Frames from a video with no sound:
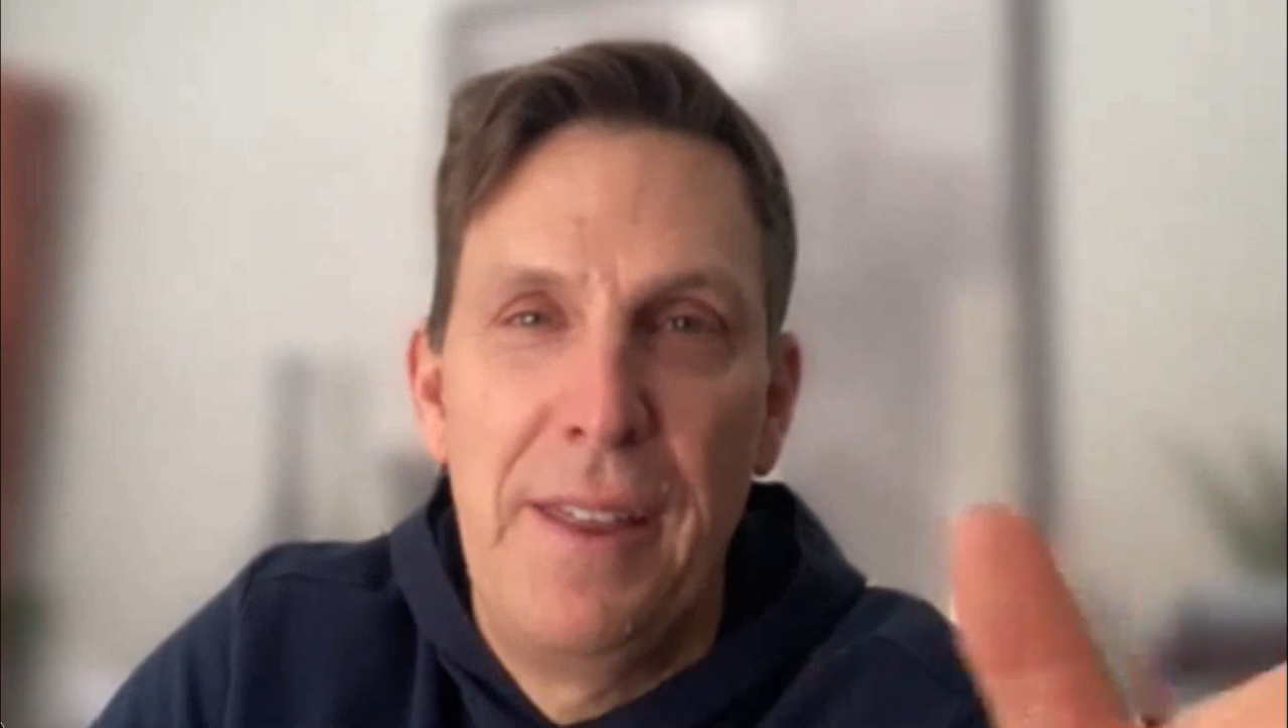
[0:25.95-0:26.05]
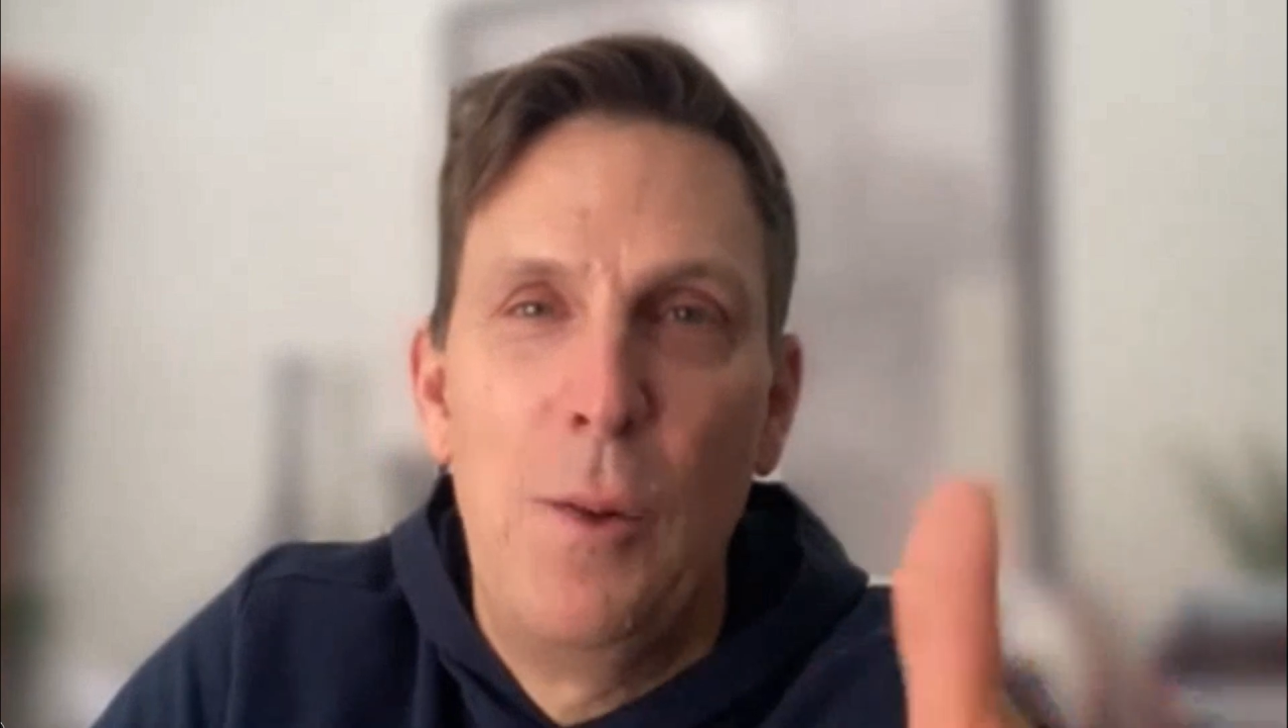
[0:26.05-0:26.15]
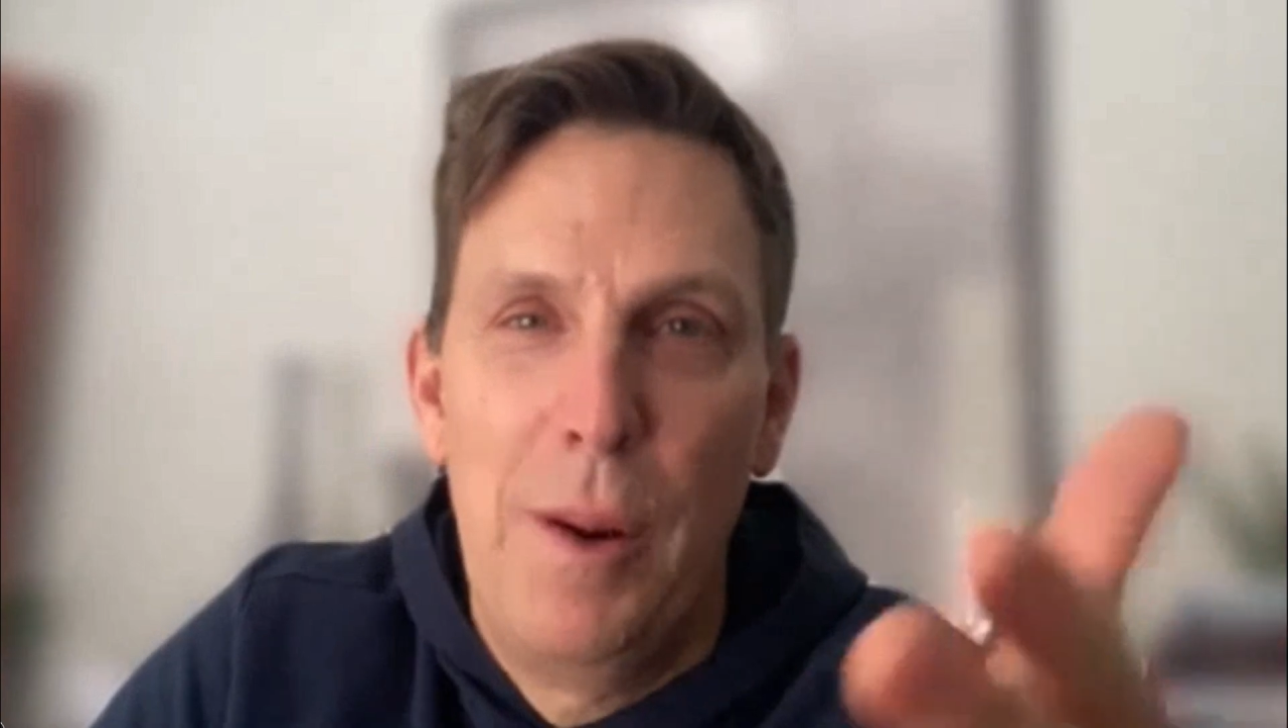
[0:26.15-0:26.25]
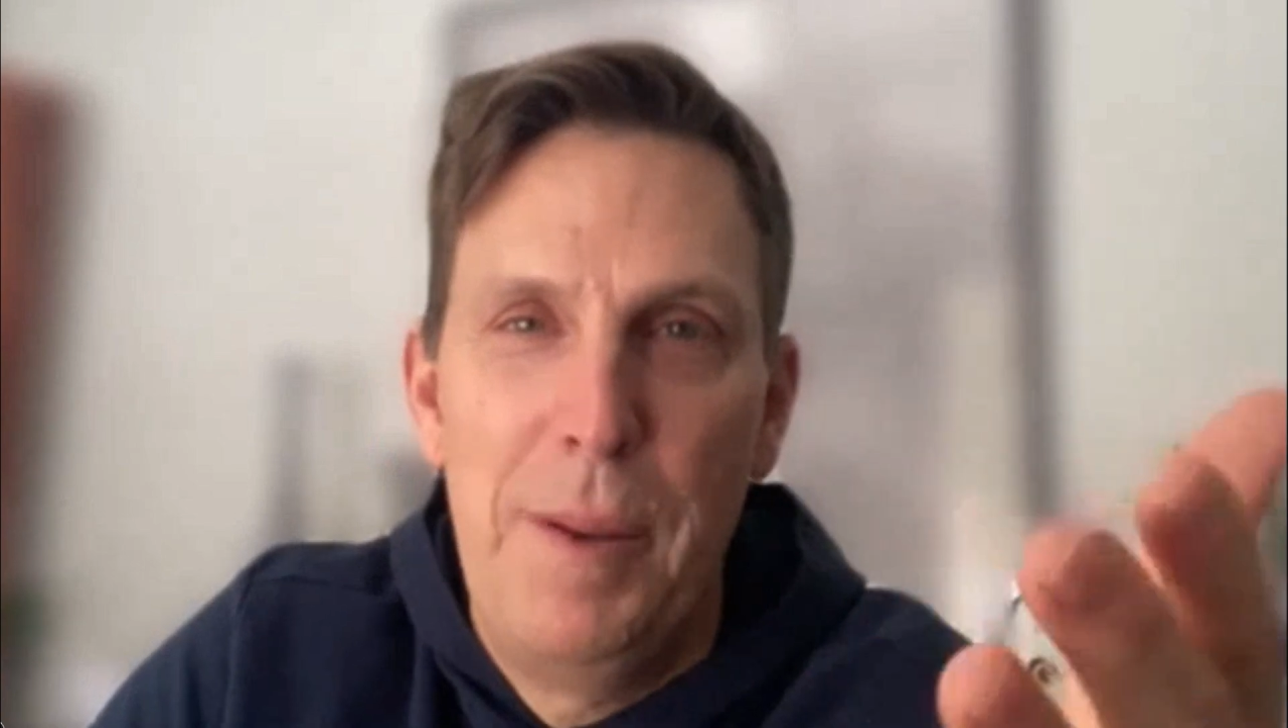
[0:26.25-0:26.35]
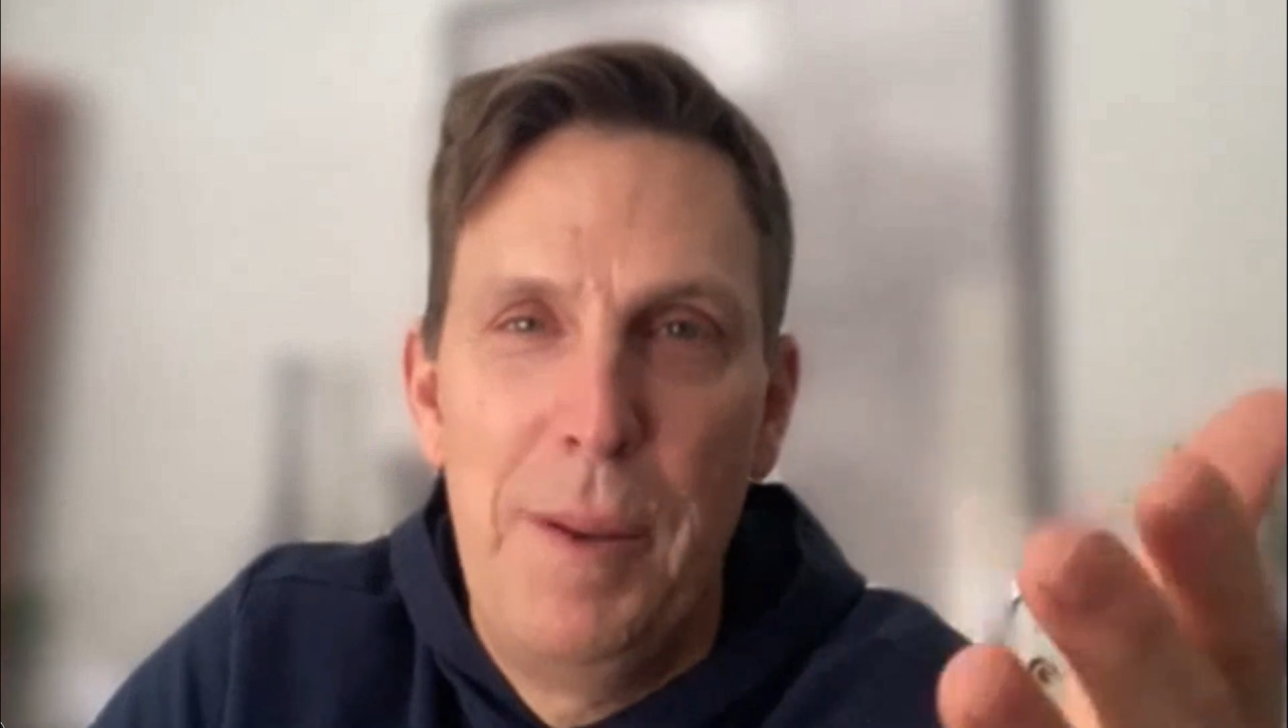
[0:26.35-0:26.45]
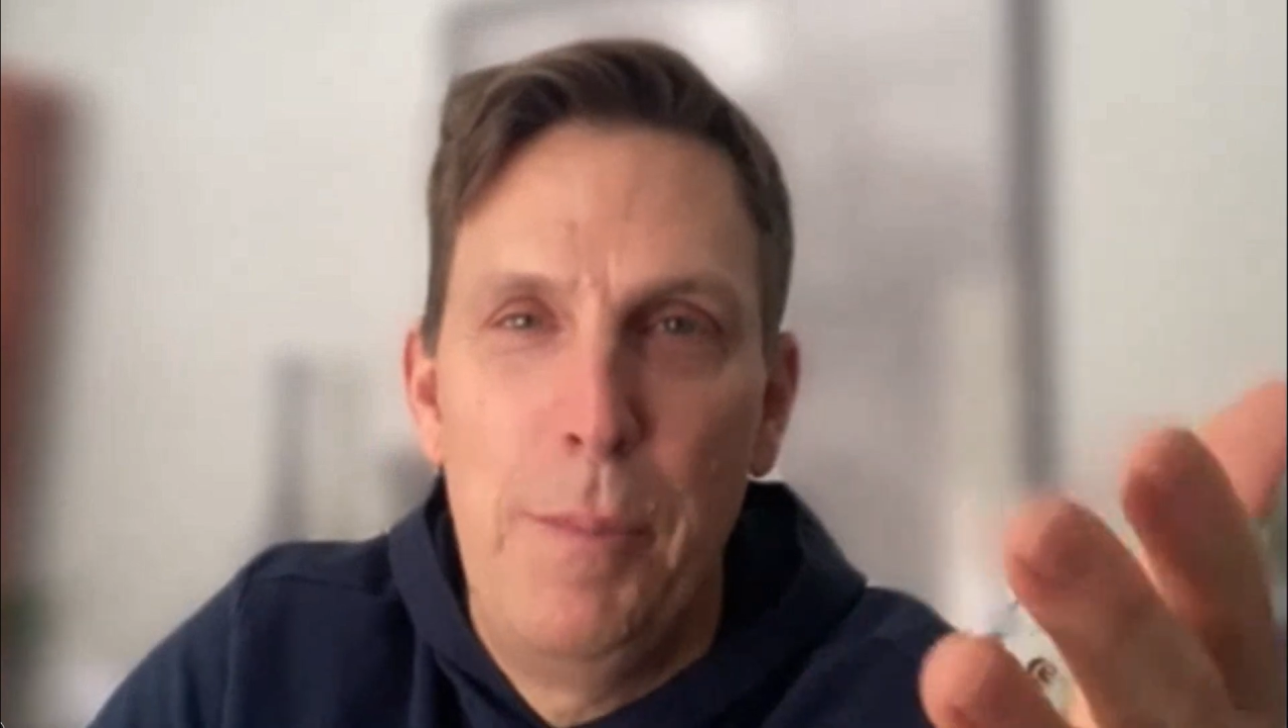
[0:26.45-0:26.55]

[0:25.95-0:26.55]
think what